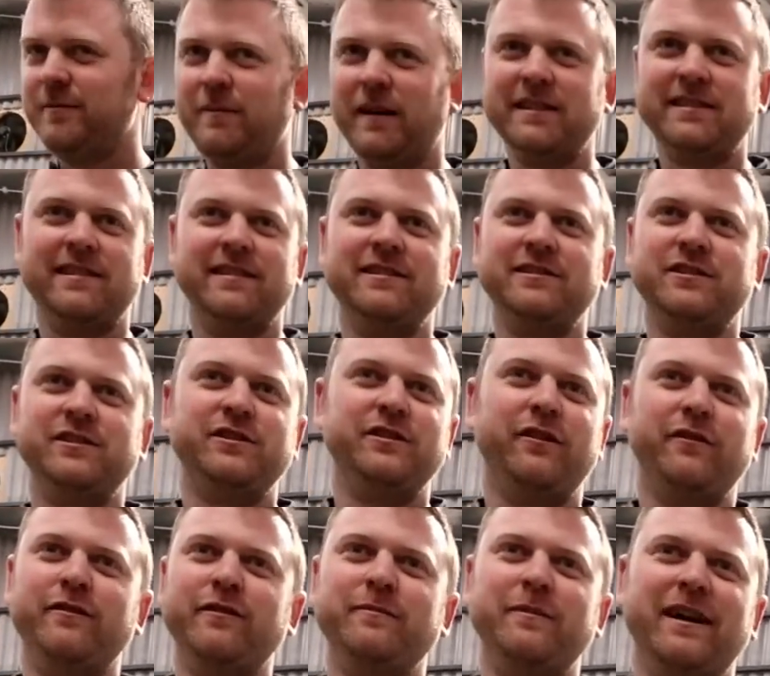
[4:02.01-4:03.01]
Basically, just
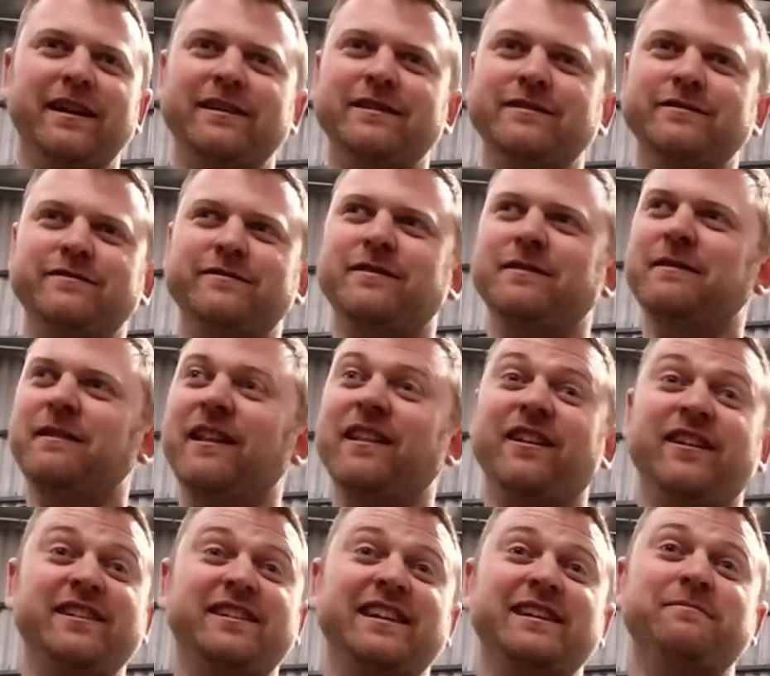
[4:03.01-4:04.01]
off the back of
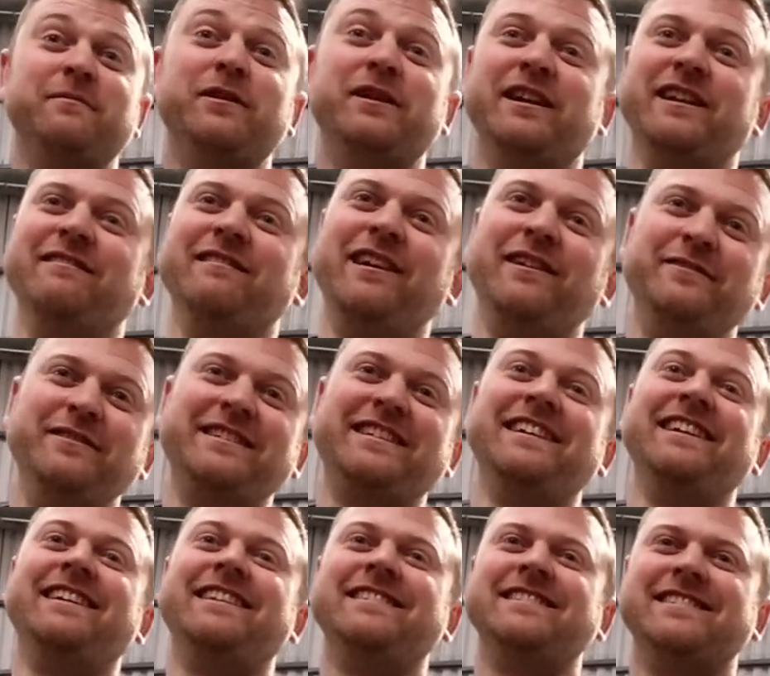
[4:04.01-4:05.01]
liking mucking around with
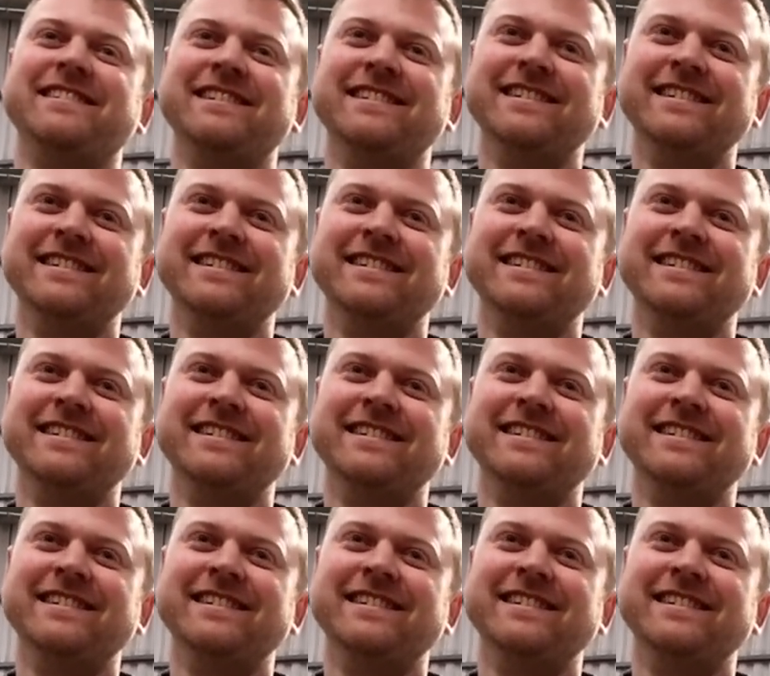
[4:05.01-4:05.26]
cars.